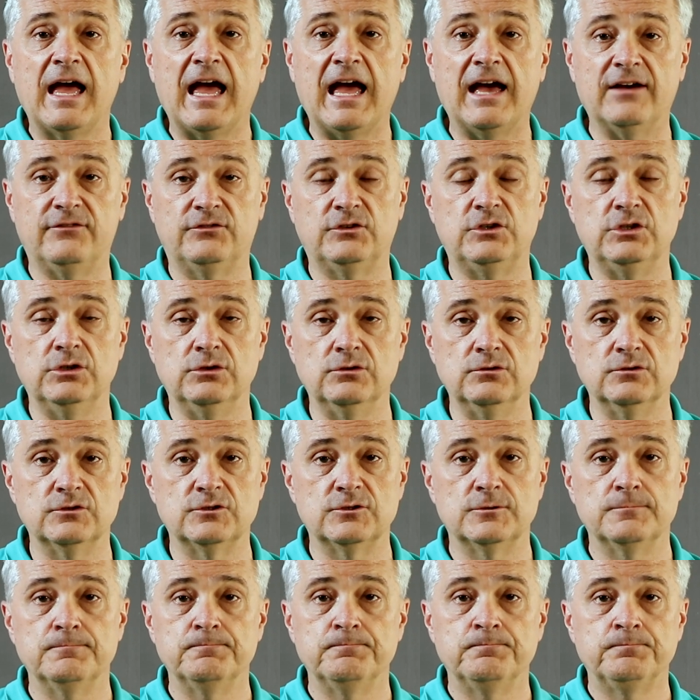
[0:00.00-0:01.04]
have
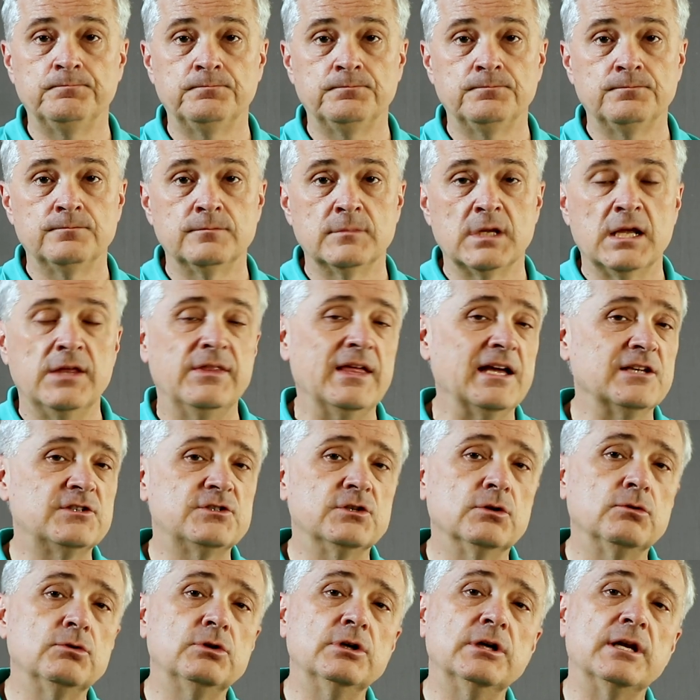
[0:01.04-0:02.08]
tos. That's
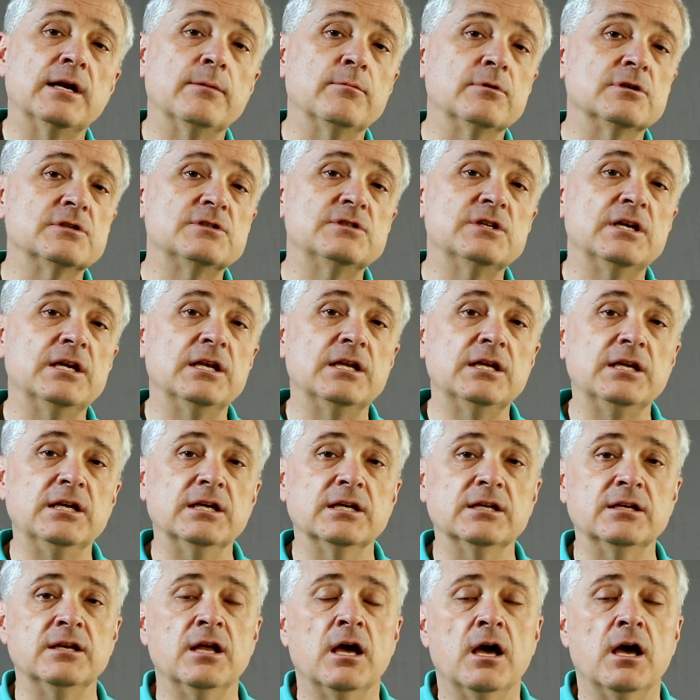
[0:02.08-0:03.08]
so good, I'm gonna say it again.